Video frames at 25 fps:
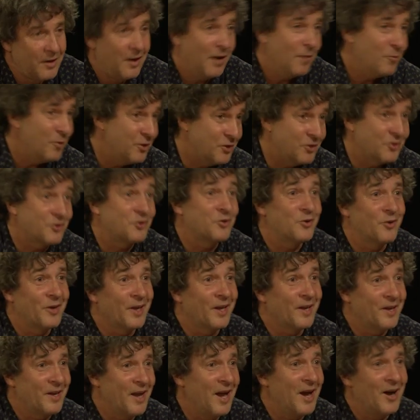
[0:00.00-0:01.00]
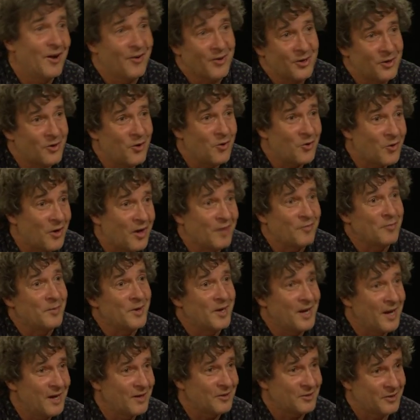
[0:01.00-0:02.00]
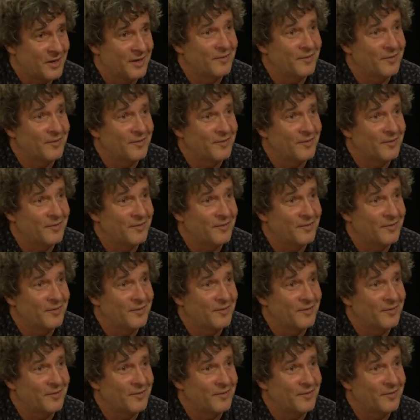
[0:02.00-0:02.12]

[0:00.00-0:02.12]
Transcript: and we're just doing it now at Old Government House,